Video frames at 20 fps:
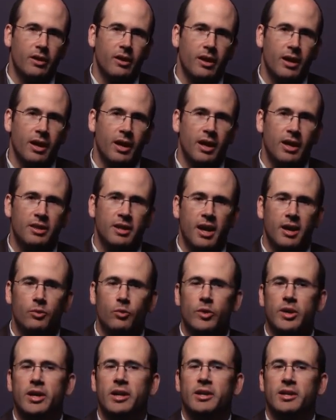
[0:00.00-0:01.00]
and that
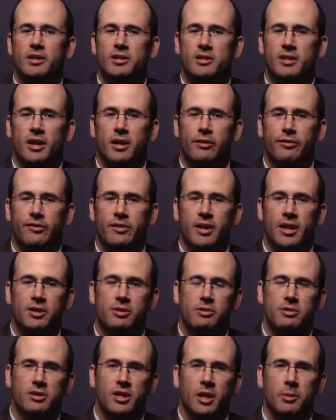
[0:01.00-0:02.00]
reading a set of
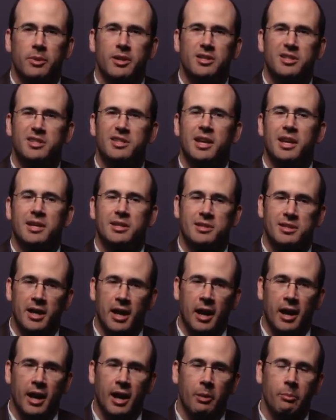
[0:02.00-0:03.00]
financial statements takes
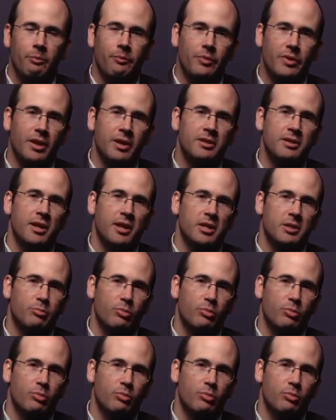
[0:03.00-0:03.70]
time. It takes